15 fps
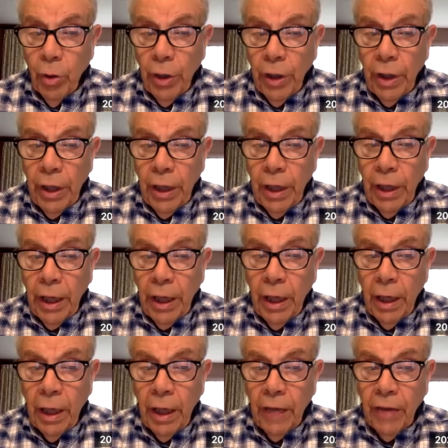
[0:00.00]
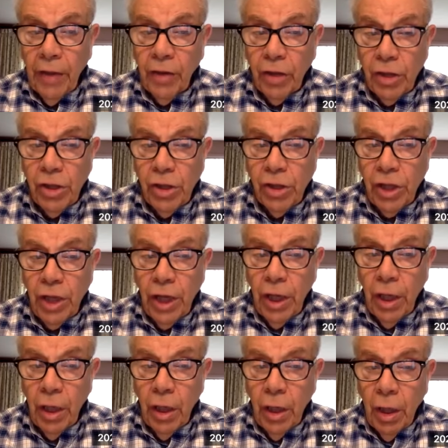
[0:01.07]
and I think this is
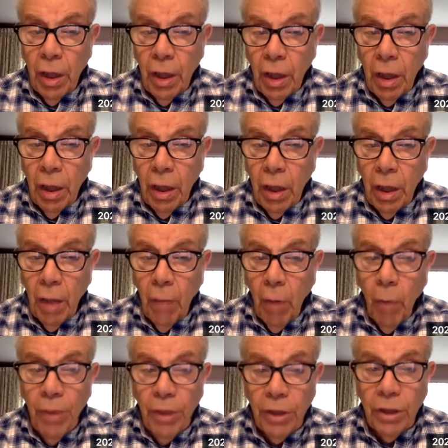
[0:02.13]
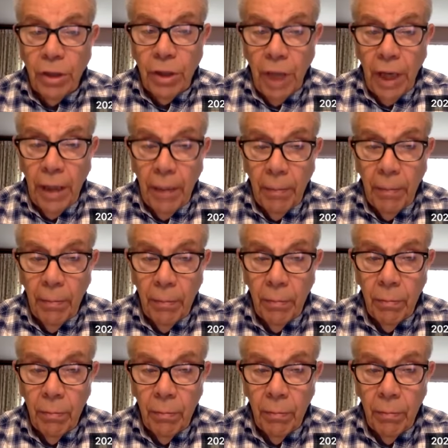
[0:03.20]
a moment in time.